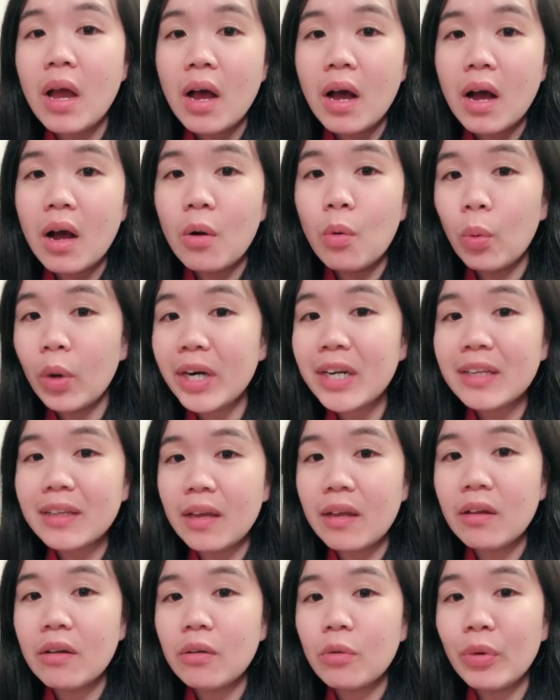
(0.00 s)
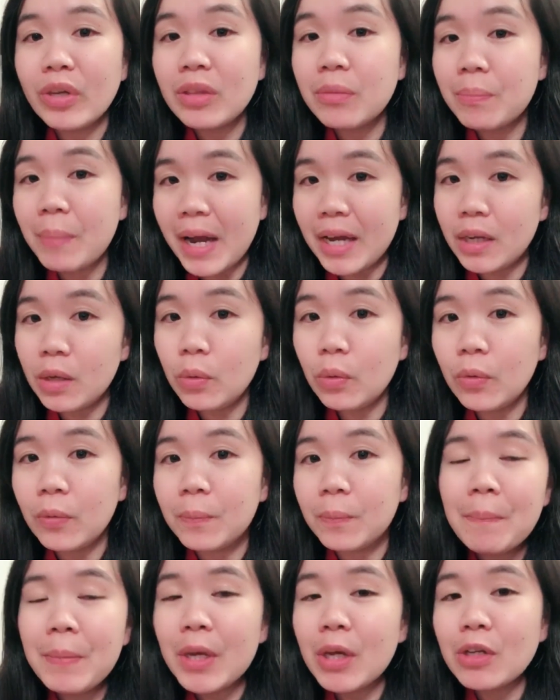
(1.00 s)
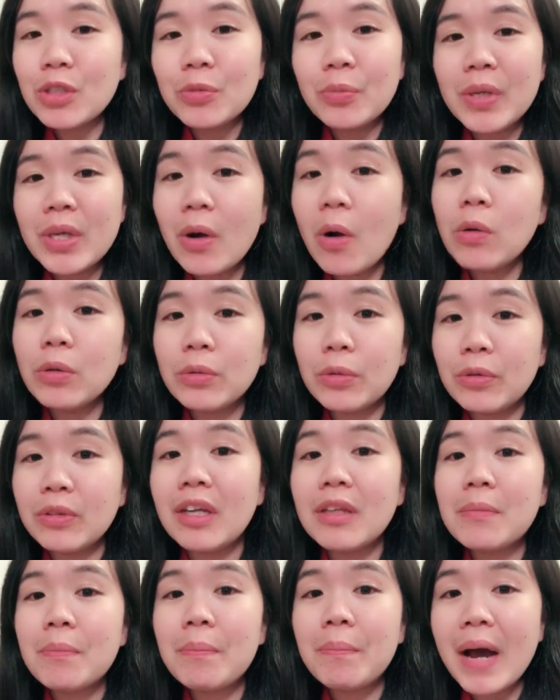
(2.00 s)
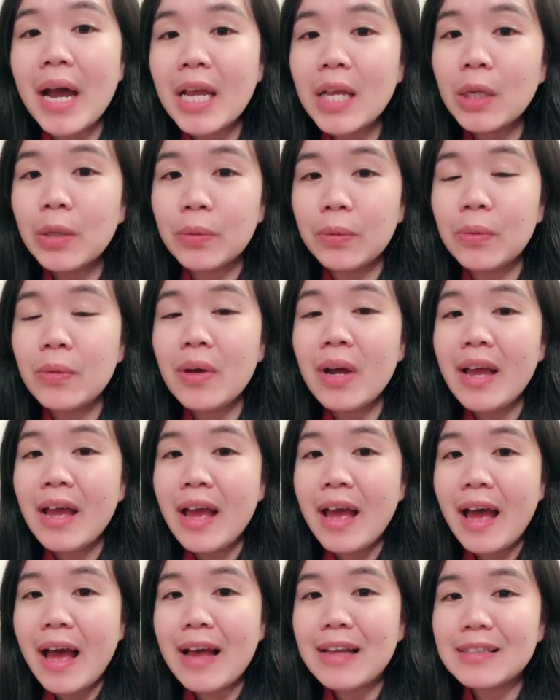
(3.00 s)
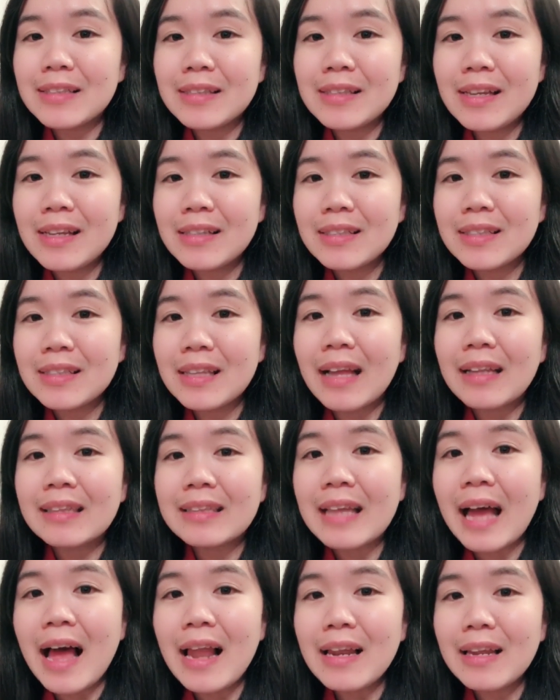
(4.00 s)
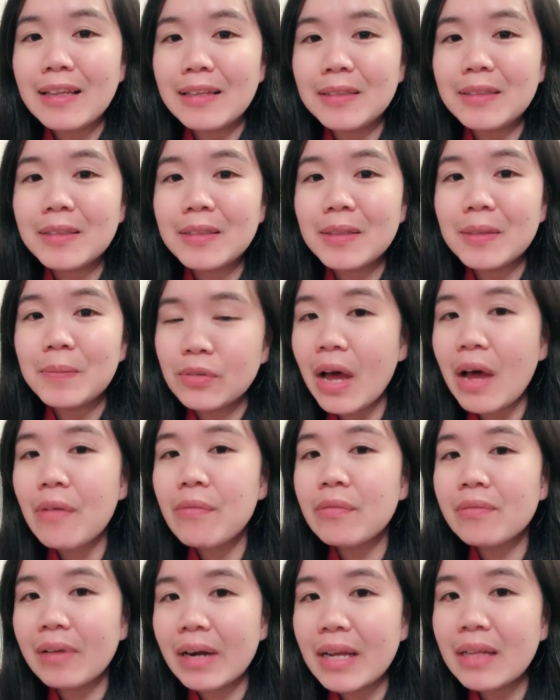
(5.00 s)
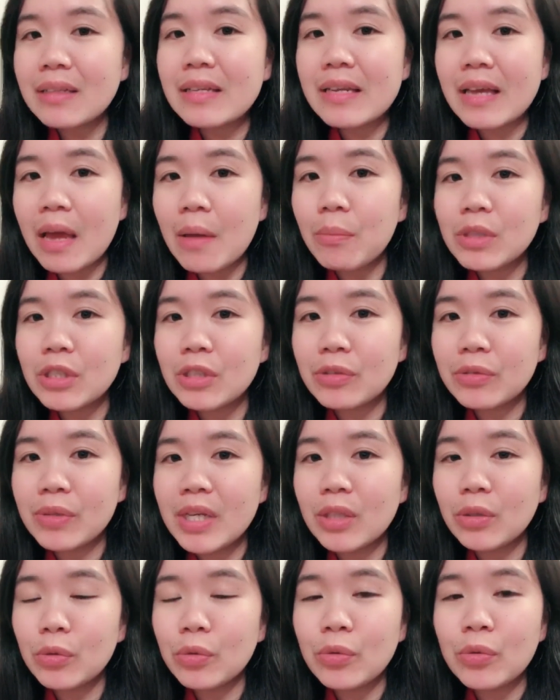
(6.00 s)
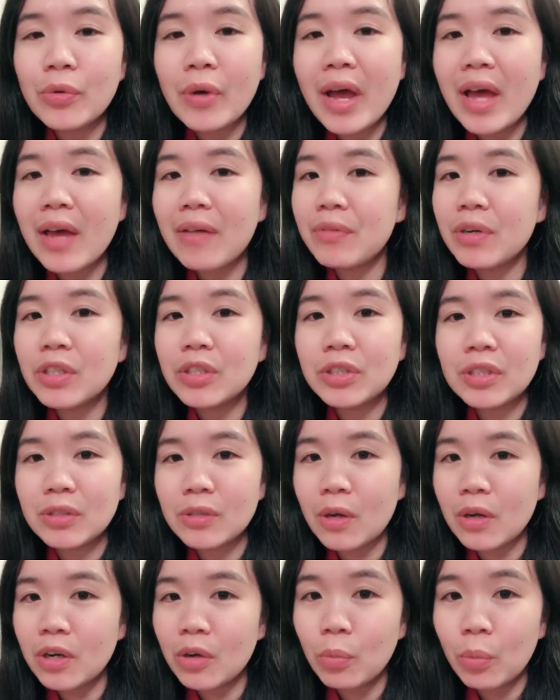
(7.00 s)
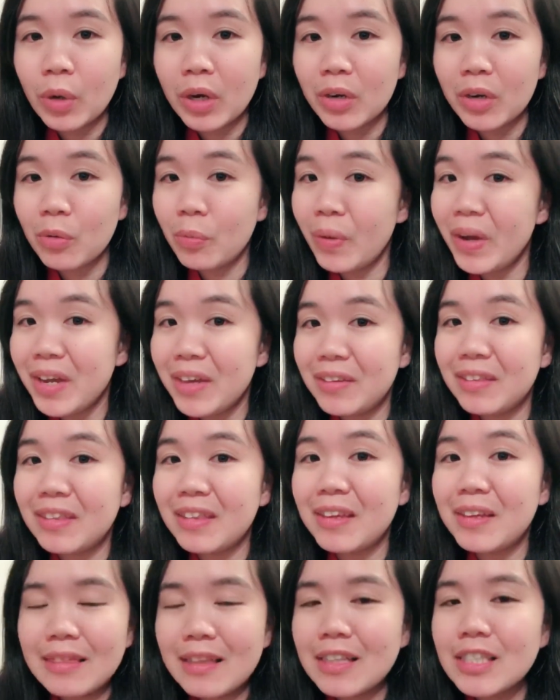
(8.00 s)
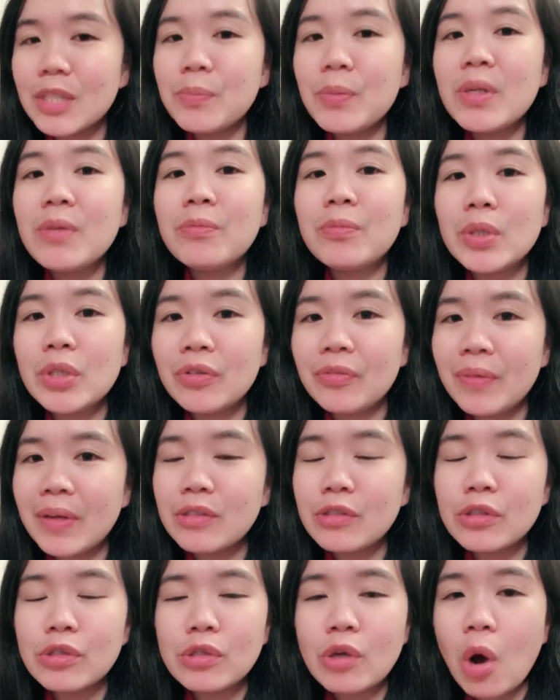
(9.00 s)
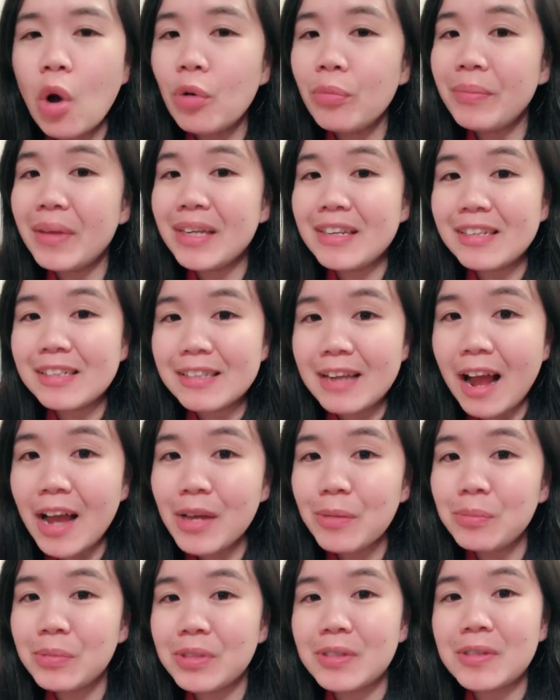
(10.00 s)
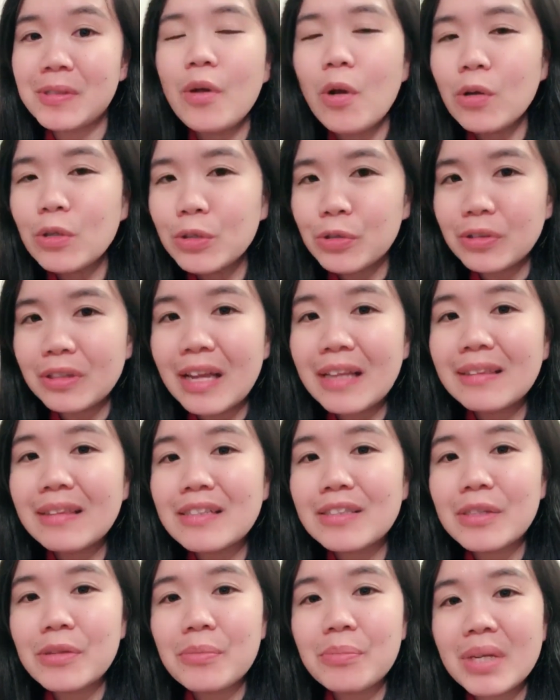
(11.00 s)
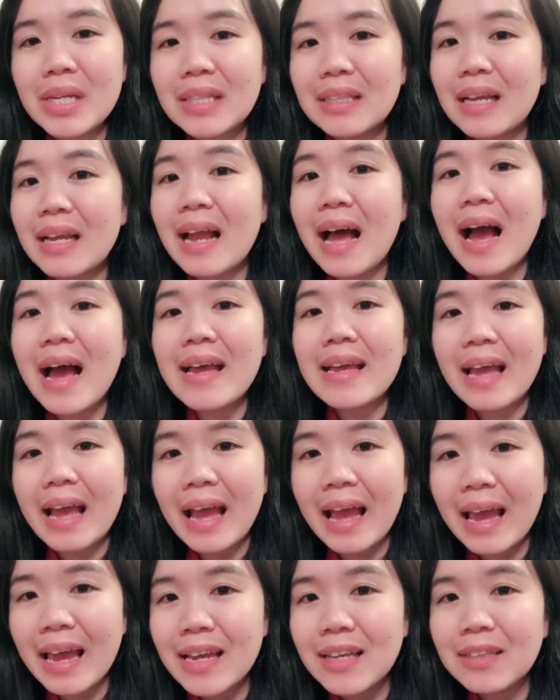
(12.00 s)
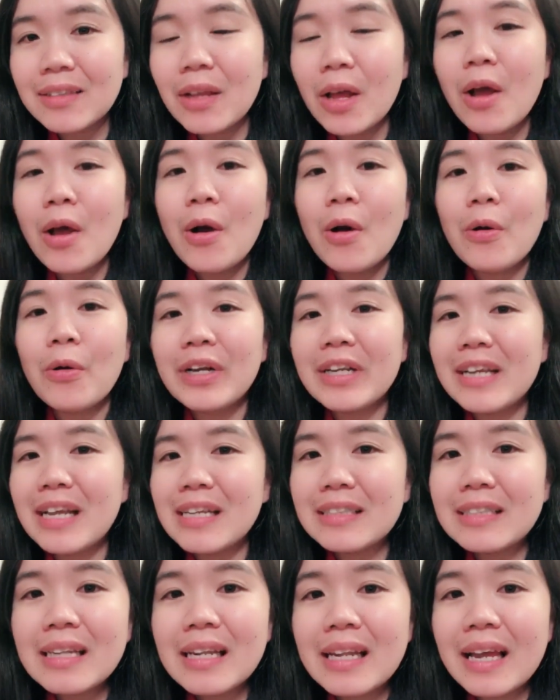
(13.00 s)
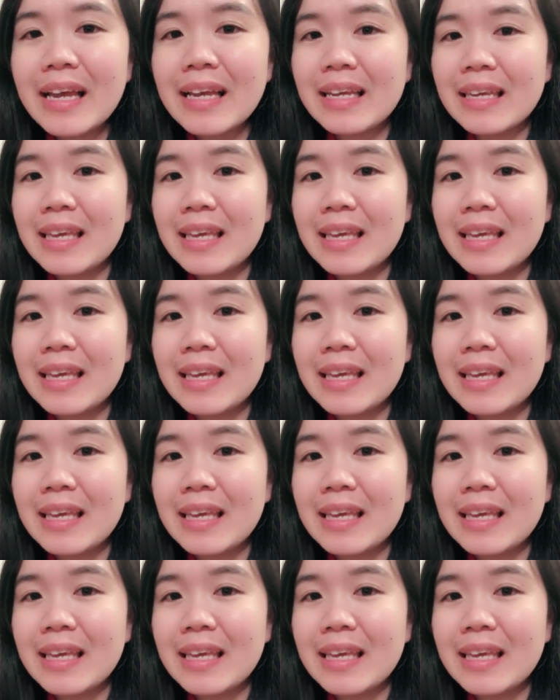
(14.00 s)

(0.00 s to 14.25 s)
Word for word: uh, working with Bailu because we all know that Bailu has this talent have great chemistry to whoever she's gonna work with. That's been proven so many times. Also, that doesn't mean that I hate or doesn't like